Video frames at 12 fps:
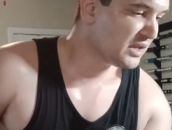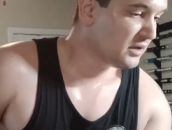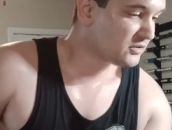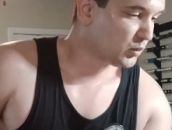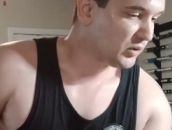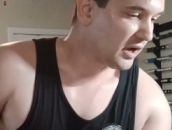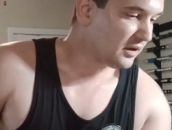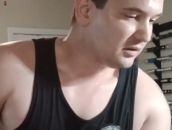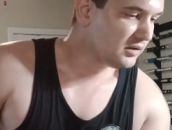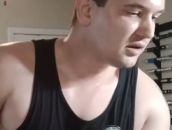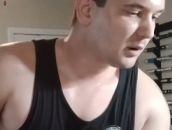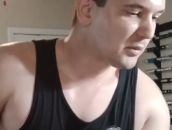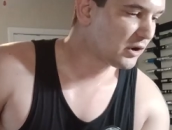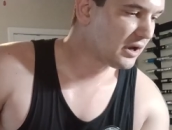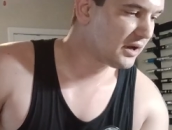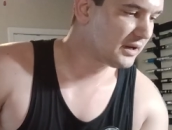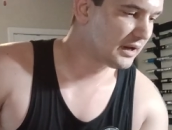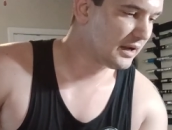So we got lead
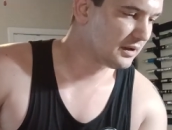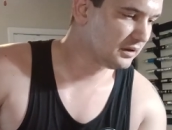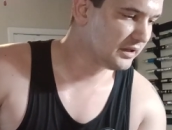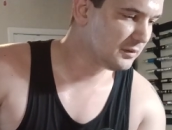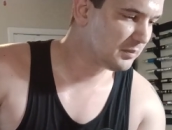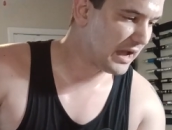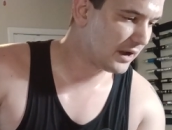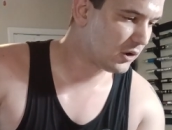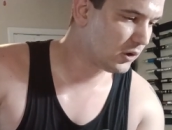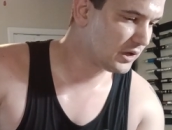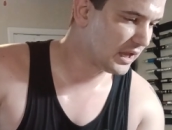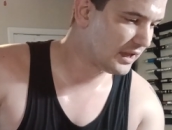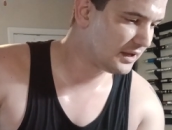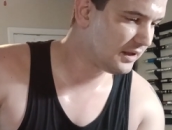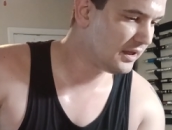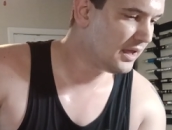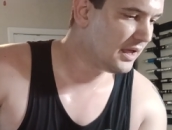uppercut, lead back hook head,